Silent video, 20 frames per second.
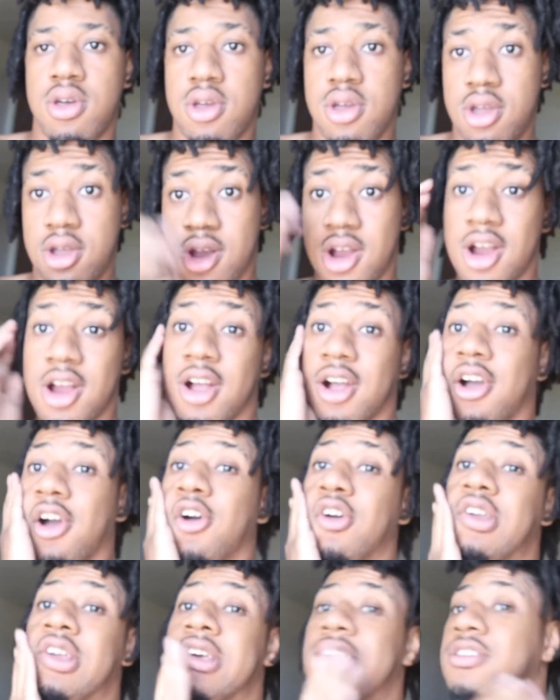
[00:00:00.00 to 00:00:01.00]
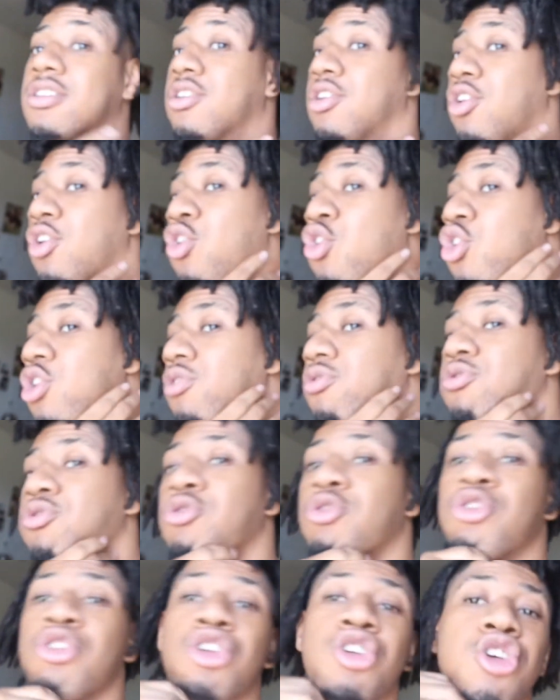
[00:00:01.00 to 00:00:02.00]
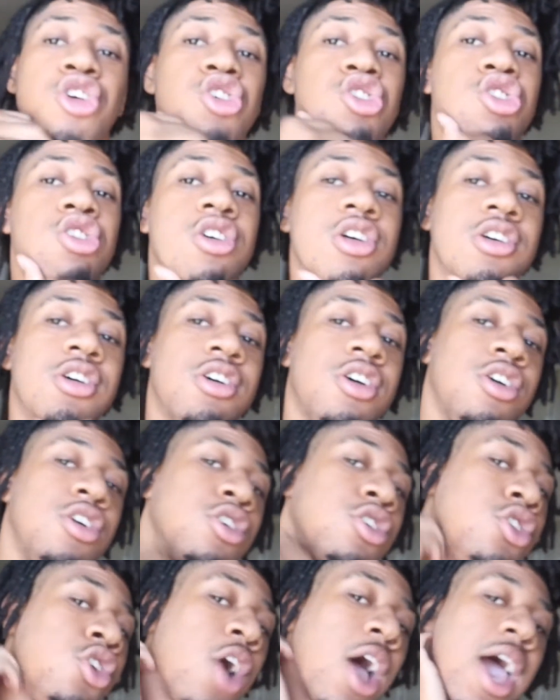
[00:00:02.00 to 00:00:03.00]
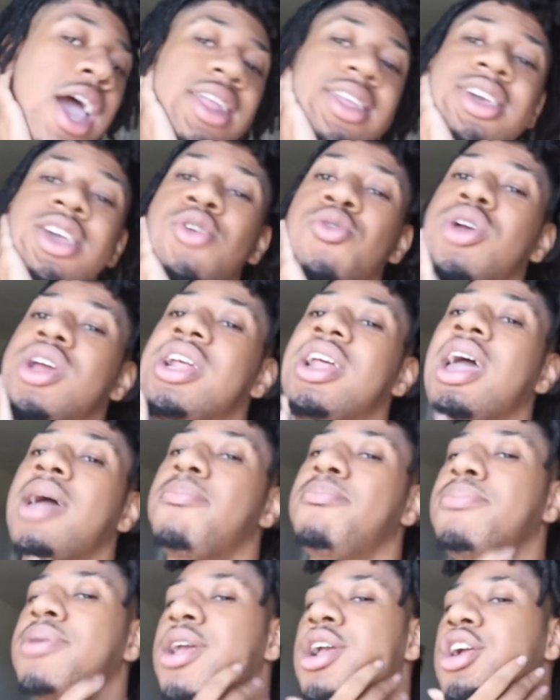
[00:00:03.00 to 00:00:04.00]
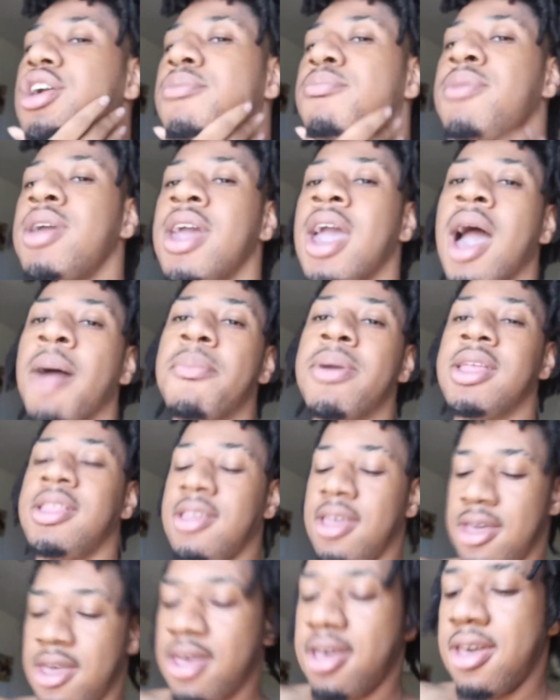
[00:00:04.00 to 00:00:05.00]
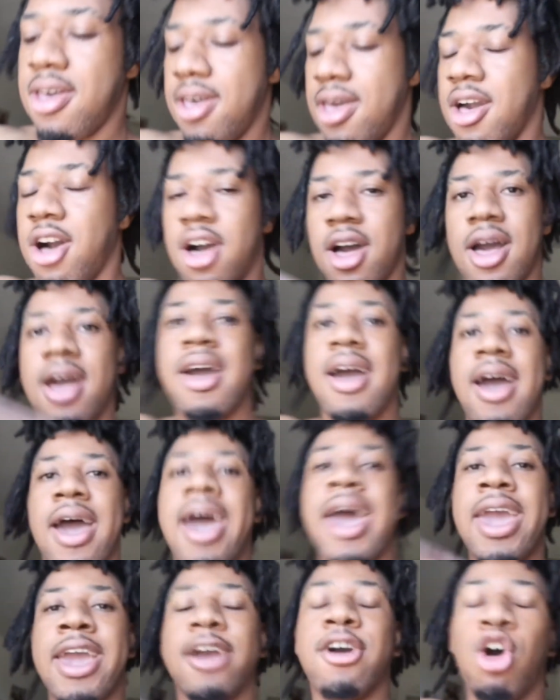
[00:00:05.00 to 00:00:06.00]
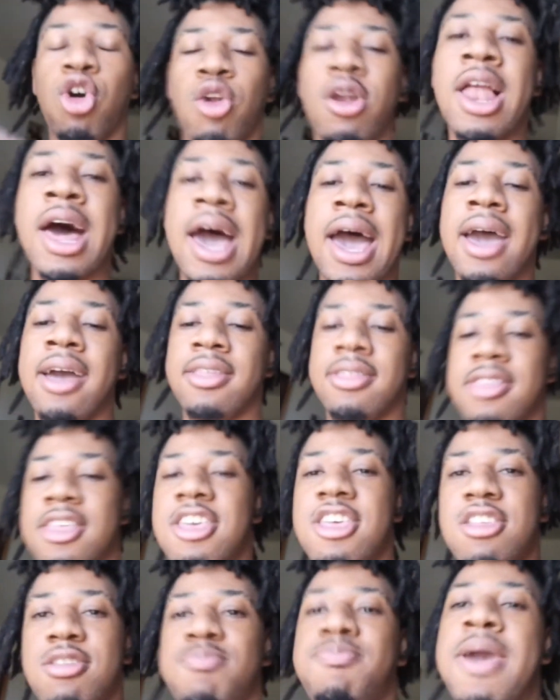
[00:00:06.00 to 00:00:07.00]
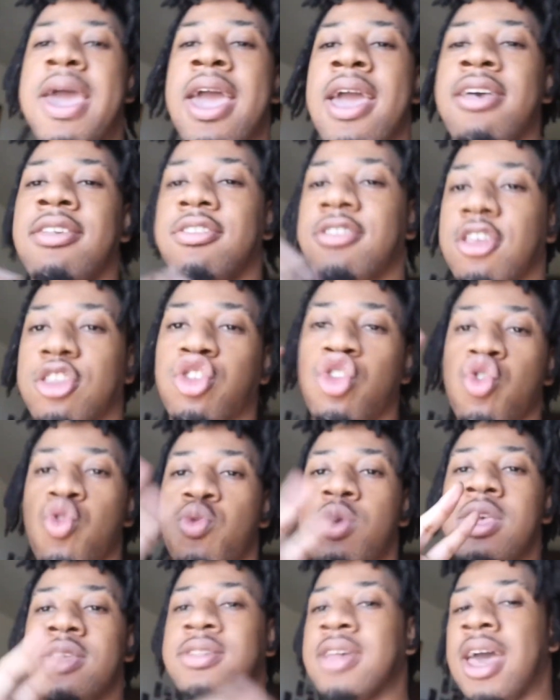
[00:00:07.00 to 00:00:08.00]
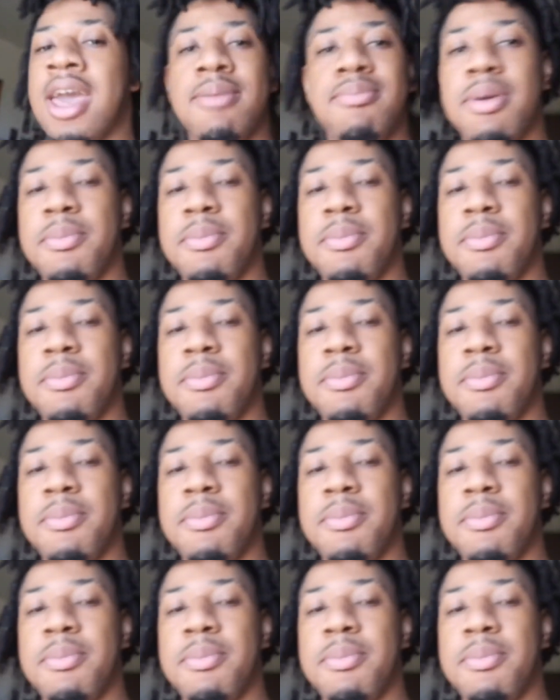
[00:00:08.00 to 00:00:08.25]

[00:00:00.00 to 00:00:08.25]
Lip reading: we go, niggas going for real. You know, I had to get rid of that beard, man. I ain't gonna lie, the 2 weeks I ain't been